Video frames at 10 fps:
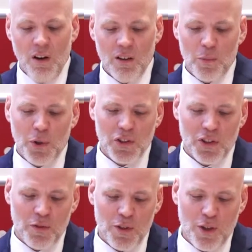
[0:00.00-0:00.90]
On a
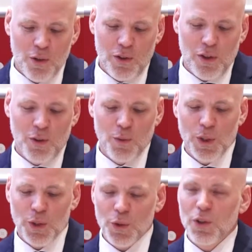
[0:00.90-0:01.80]
positive note,
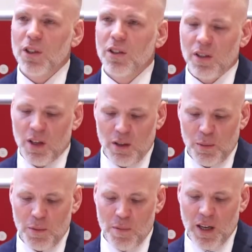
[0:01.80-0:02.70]
we do see
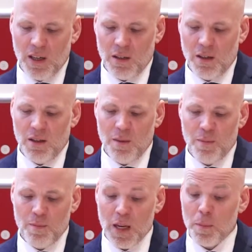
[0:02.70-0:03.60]
startups make
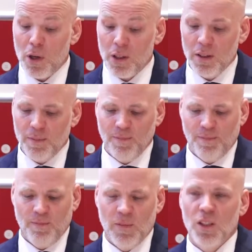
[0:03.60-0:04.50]
money
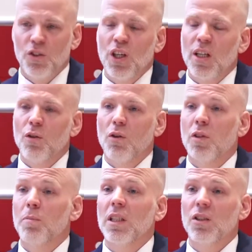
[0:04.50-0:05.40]
in the shadow
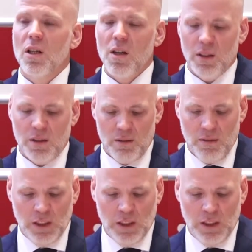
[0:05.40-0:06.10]
of the big giants.